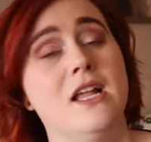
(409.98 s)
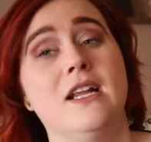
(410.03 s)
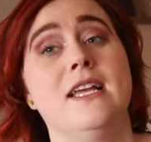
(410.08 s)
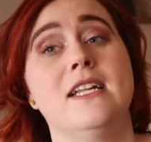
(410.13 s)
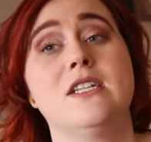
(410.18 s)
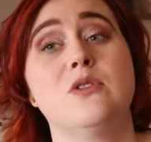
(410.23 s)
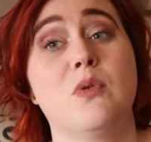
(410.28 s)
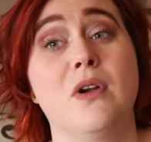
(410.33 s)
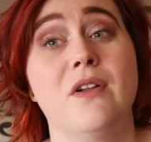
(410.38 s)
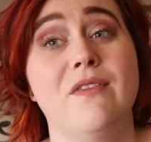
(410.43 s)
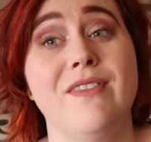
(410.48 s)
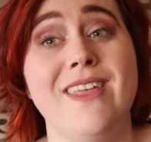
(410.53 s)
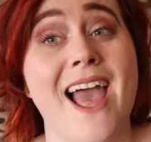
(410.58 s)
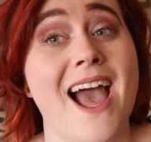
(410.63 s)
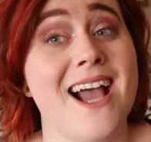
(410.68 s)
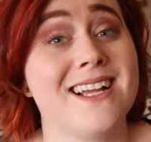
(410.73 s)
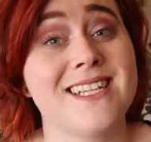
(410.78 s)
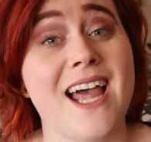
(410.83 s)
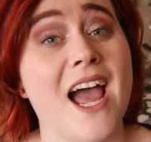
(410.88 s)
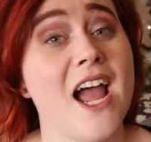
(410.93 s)
gets rid of the
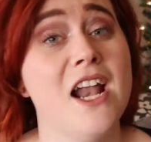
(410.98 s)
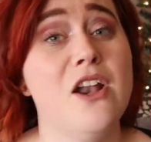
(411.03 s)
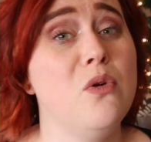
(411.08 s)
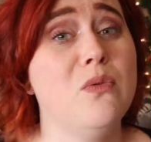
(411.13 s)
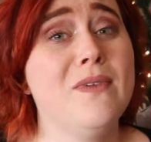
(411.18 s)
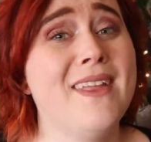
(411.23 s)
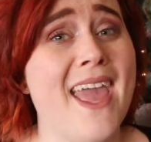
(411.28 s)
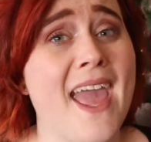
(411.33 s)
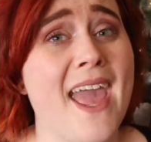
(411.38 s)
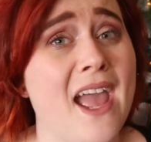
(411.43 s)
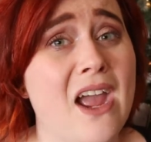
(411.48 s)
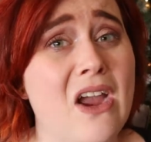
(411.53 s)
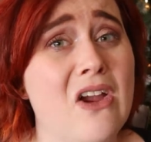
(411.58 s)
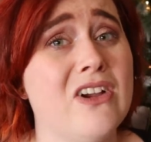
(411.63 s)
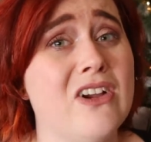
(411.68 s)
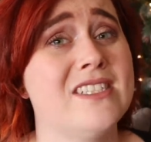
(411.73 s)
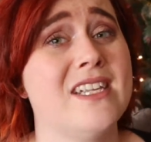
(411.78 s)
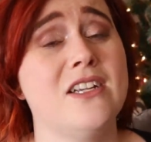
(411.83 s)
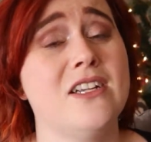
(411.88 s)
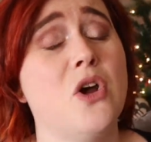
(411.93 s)
axe. I don't
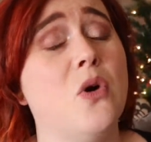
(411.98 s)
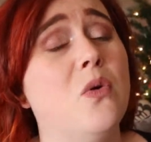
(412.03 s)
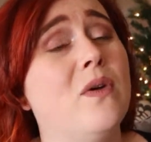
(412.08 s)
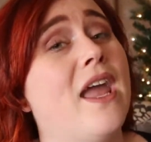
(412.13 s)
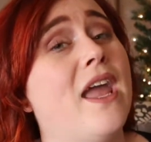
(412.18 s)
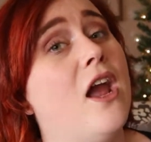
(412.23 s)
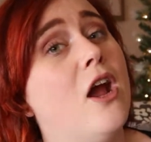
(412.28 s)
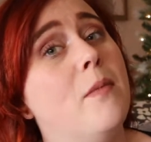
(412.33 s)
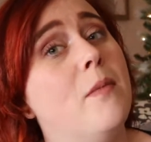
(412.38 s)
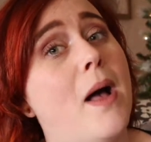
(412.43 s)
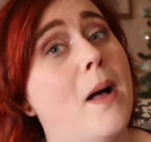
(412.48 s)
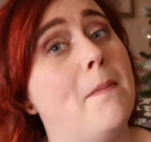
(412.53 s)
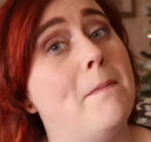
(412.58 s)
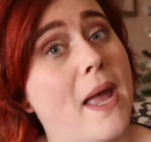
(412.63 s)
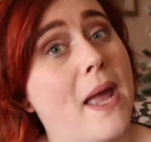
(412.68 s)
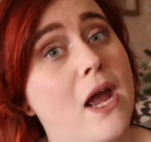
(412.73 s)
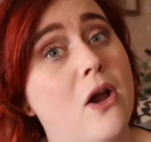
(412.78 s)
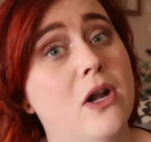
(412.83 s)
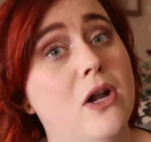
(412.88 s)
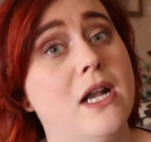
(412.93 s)
care, because I don't care about
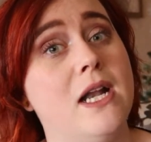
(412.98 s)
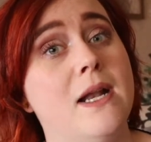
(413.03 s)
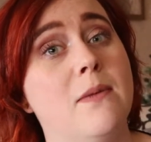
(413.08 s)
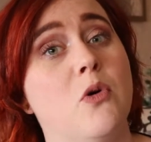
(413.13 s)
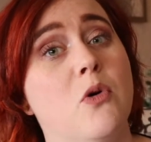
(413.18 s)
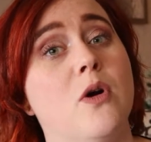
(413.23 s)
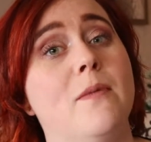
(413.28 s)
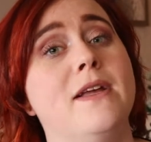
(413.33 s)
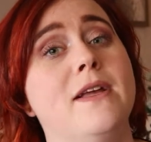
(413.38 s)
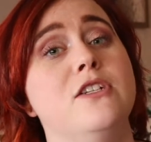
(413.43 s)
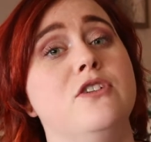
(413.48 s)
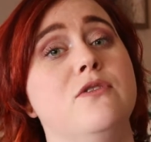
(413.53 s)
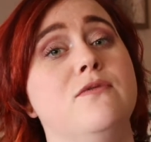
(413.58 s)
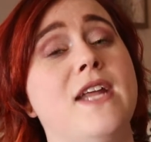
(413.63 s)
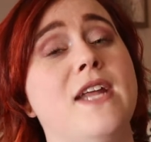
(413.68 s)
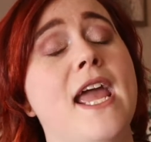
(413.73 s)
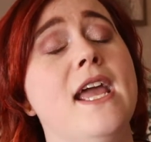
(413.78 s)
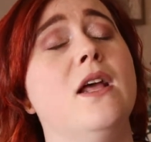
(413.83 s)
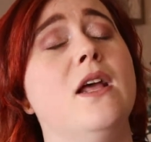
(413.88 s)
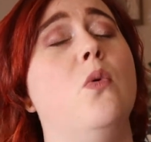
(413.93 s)
Perrin anymore, because you've
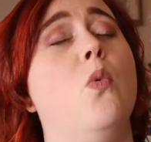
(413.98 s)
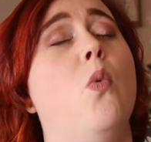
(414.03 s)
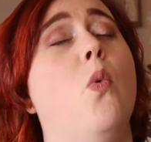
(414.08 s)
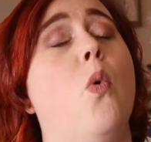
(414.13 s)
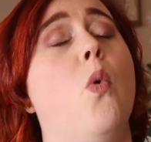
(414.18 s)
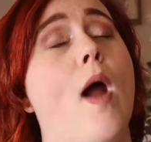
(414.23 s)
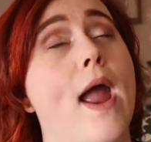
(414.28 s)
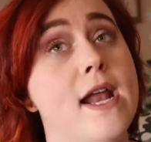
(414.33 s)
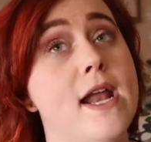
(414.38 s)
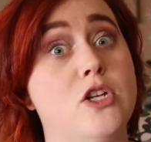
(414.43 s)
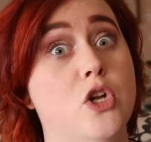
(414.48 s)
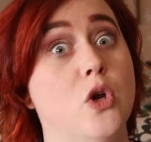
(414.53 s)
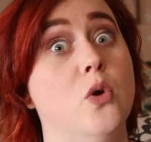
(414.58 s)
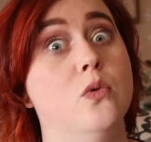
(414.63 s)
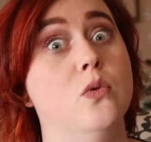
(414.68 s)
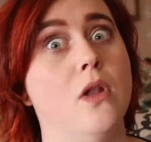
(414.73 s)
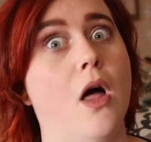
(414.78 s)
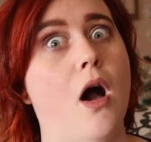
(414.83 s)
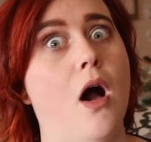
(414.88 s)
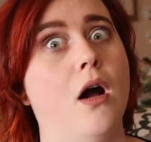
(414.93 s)
taken way
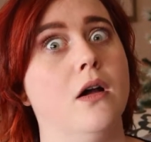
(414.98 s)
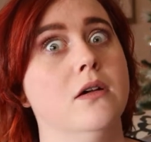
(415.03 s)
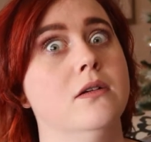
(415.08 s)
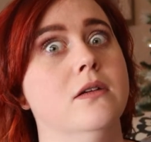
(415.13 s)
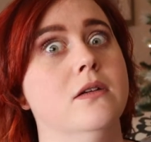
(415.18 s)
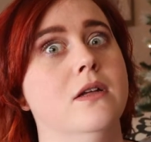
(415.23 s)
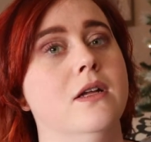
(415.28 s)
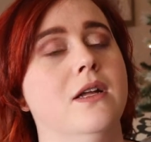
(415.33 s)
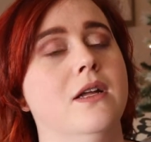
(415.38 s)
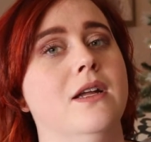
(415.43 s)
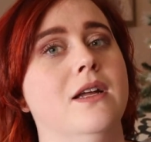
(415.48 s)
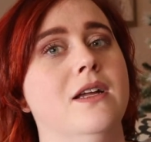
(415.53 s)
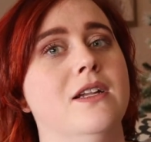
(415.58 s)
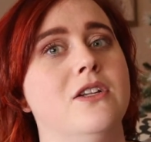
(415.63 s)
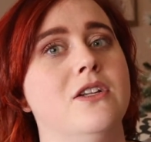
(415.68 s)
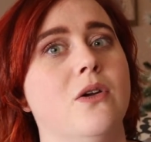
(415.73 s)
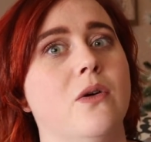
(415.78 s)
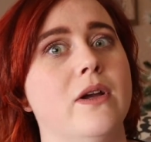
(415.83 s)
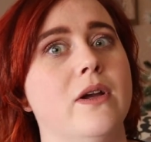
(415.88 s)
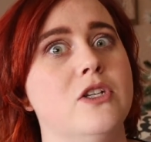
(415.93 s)
too long
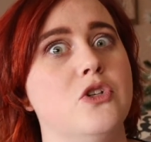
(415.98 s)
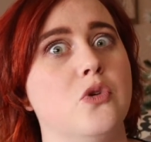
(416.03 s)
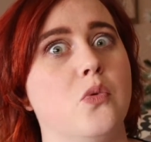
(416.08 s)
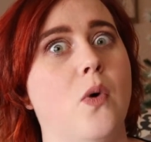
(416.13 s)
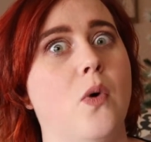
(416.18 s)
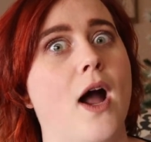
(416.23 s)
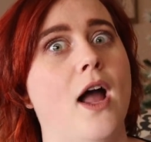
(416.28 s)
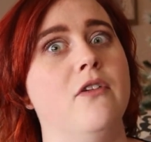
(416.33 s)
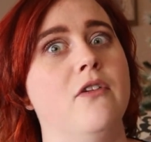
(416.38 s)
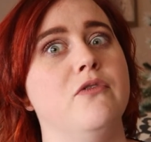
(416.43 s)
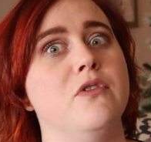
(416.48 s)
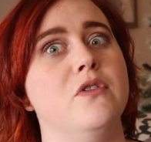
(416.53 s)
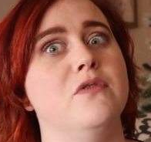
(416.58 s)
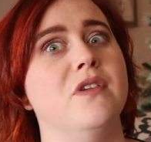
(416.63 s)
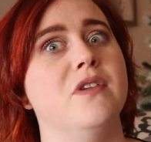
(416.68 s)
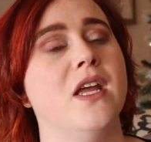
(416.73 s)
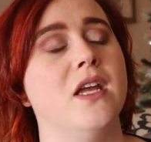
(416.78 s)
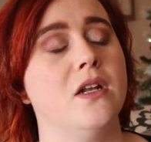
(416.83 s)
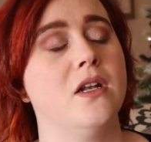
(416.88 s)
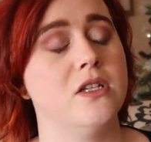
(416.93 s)
to go get your wife.
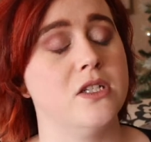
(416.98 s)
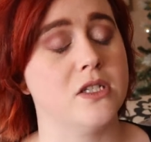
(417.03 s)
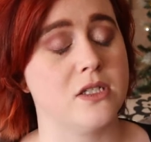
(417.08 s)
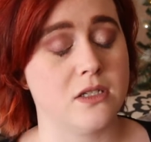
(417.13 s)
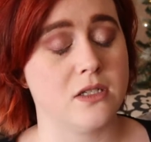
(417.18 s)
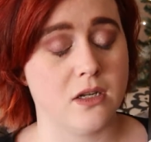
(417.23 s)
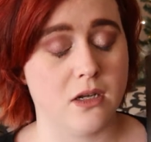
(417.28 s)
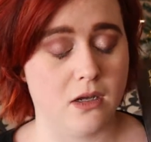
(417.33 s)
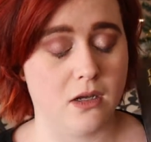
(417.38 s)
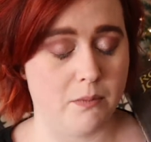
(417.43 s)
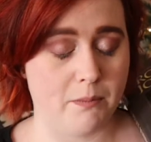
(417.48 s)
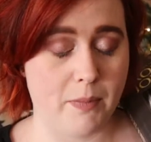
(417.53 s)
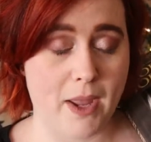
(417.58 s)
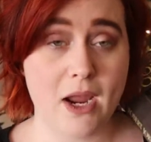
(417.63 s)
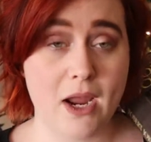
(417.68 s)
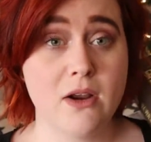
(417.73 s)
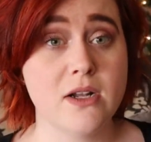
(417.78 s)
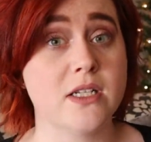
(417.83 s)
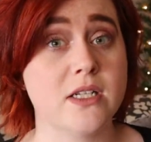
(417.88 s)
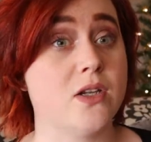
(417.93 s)
You've taken just
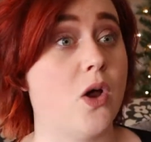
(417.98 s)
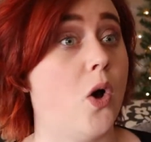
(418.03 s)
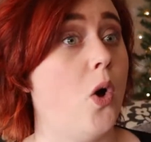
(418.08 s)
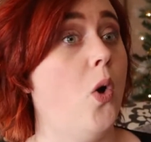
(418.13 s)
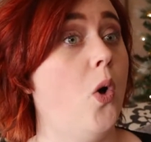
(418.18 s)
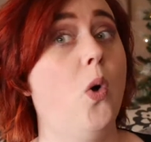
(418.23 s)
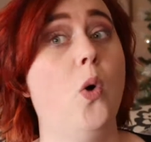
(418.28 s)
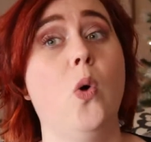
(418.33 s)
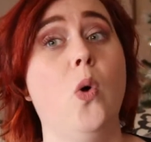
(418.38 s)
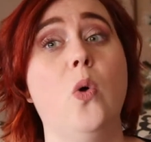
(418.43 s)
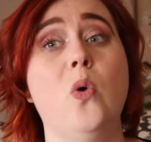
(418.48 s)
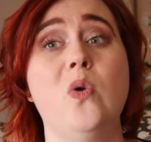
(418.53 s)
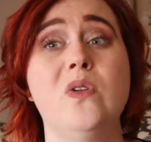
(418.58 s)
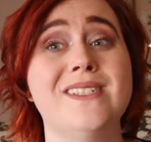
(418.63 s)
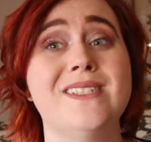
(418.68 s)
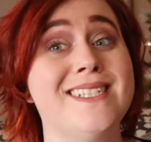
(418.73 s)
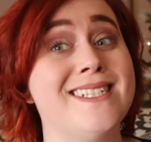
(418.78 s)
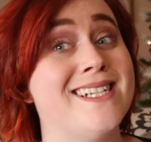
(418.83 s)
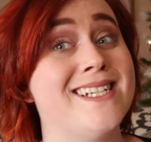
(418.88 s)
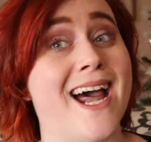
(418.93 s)
Perrin's
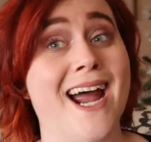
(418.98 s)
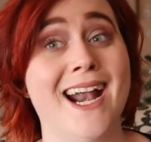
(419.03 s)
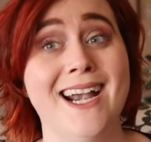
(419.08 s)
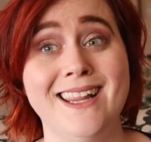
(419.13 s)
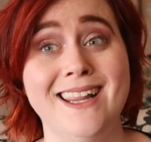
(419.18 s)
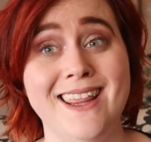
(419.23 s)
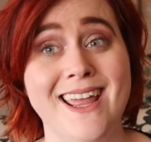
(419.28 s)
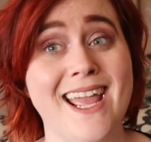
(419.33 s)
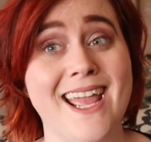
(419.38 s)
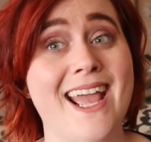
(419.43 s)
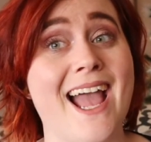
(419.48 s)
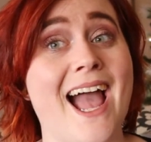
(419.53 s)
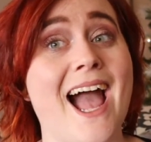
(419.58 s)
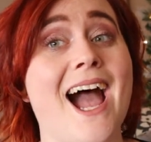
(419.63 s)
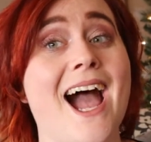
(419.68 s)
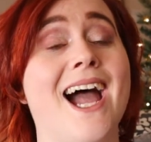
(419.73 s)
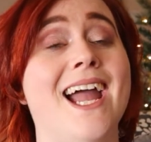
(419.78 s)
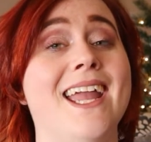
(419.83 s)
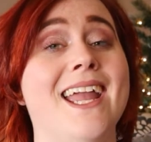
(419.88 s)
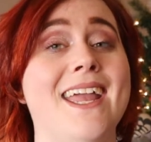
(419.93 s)
whole side thing.
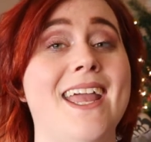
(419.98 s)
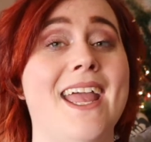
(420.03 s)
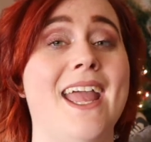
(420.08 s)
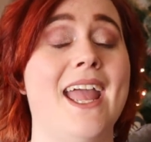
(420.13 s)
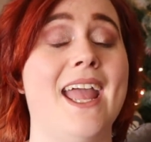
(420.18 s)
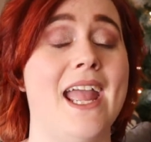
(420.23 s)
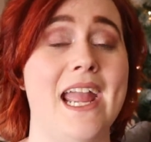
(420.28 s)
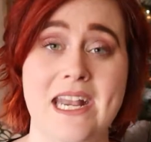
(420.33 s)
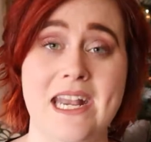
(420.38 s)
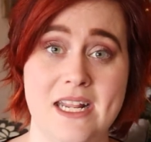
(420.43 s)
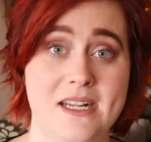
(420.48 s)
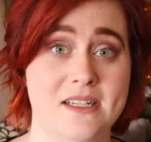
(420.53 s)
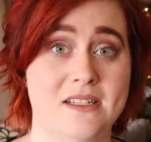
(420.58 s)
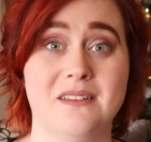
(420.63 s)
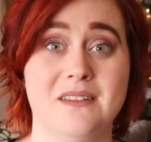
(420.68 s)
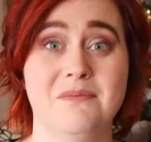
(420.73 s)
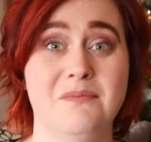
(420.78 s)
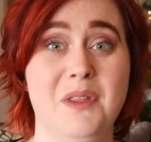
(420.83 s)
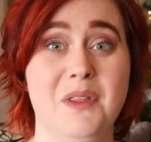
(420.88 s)
I hate it.